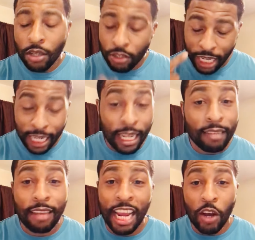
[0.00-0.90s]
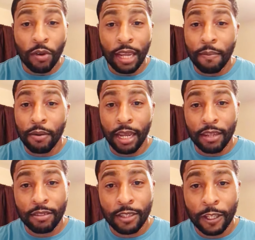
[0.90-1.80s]
And that's how you don't get
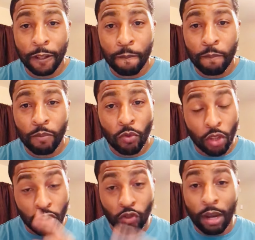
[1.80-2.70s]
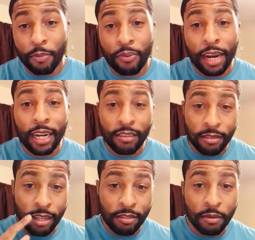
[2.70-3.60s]
blessed. So I pray this
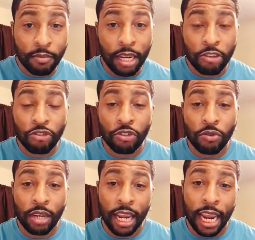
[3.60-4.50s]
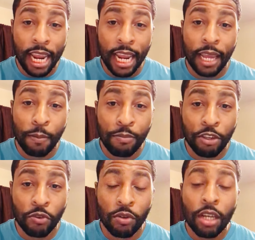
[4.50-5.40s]
lesson bless you and help
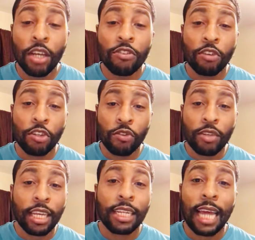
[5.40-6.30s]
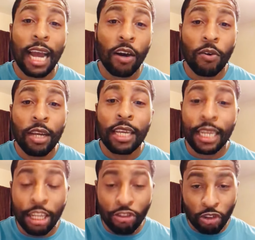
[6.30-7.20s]
you so you can now
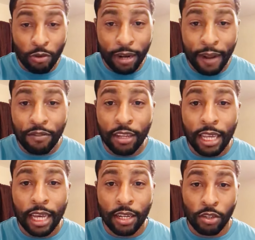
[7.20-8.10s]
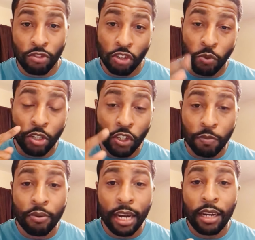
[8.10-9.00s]
get your life together. So when you
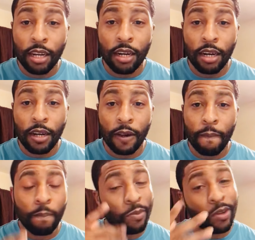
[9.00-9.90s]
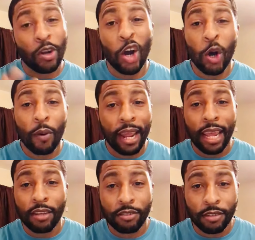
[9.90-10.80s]
pray to God, God will
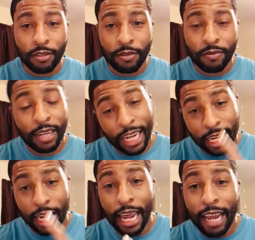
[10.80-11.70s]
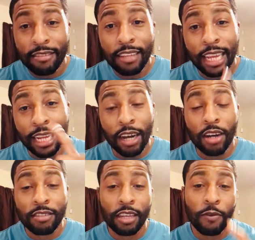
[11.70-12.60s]
answer. And the last thing God
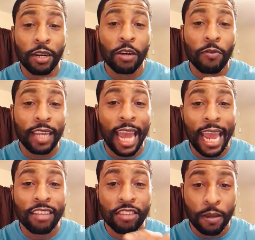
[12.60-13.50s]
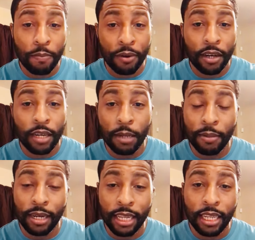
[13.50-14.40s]
said, whatever we ask in prayer and
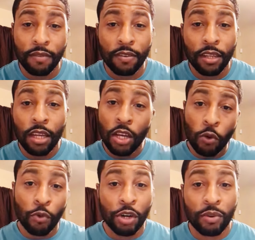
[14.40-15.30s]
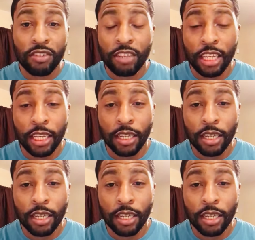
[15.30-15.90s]
believe, we'll receive.